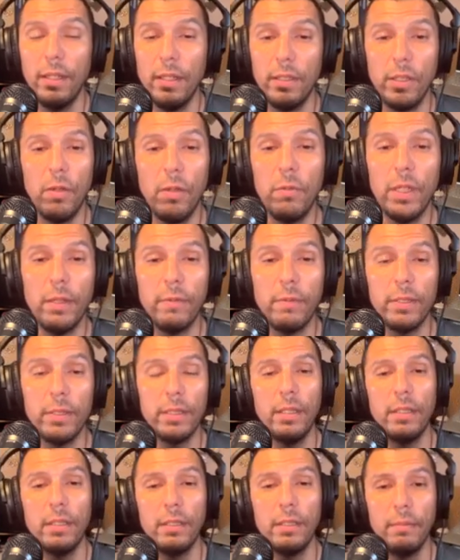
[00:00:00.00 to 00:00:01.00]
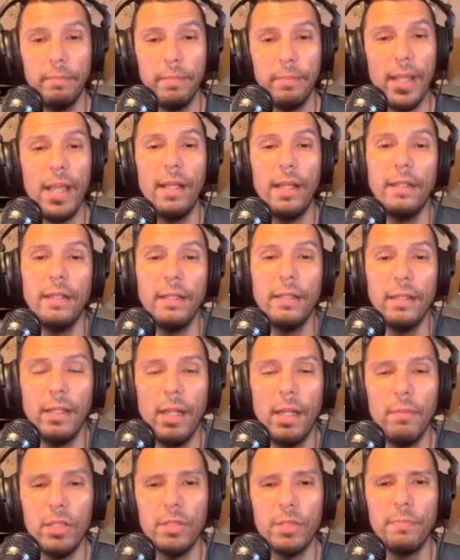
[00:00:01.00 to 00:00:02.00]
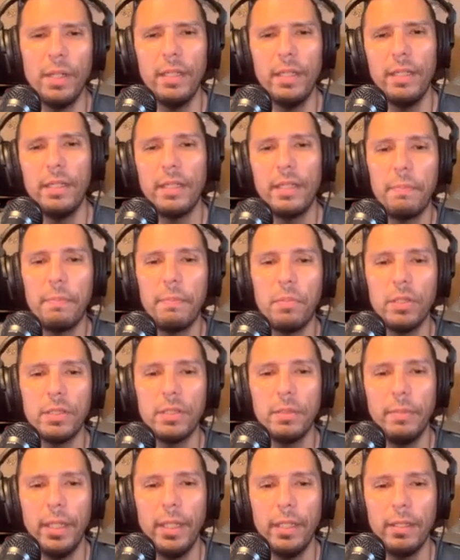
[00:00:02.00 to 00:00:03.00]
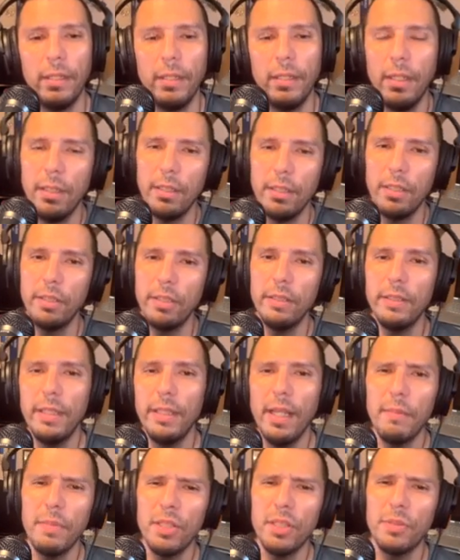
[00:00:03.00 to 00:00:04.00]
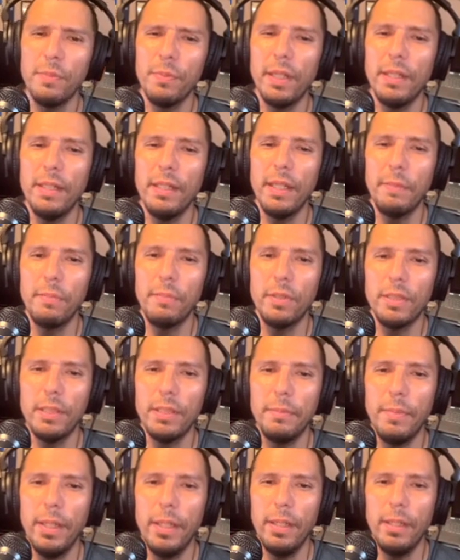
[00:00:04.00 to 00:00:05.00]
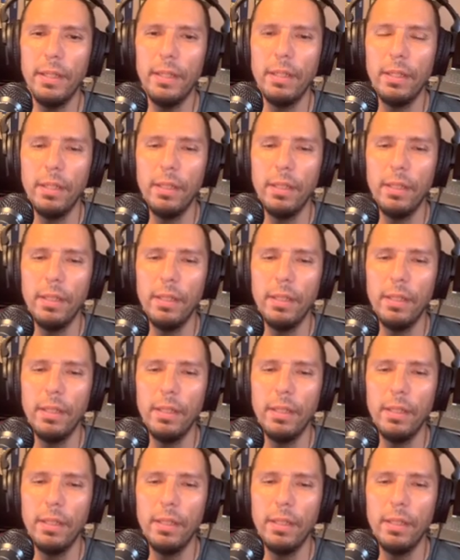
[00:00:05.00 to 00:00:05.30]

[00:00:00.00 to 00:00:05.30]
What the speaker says: No one ever said, man, how much money did that person make? Did you see how much money that person made?